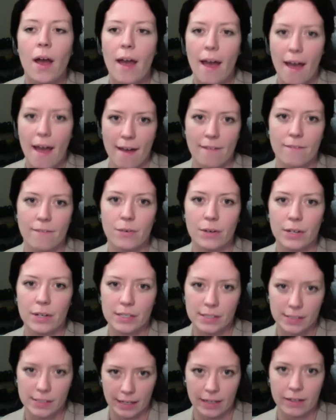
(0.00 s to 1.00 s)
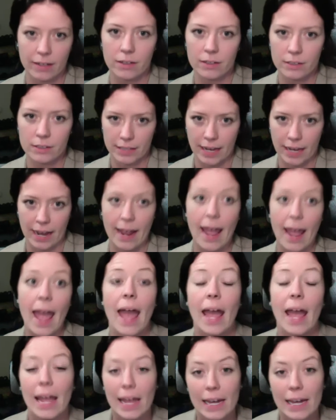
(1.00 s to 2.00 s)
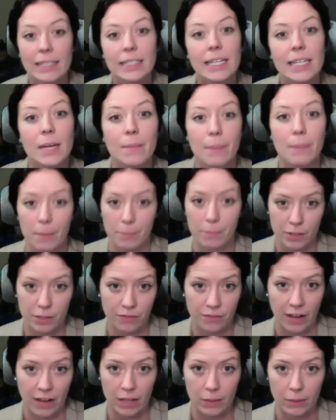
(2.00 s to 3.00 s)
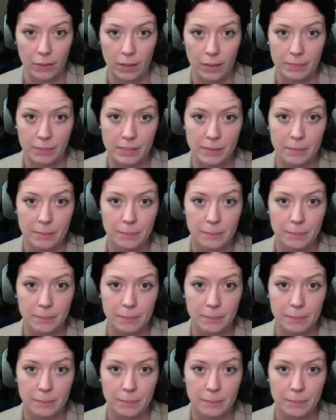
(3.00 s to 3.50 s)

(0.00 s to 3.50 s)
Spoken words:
every single day and keep up with follow-ups.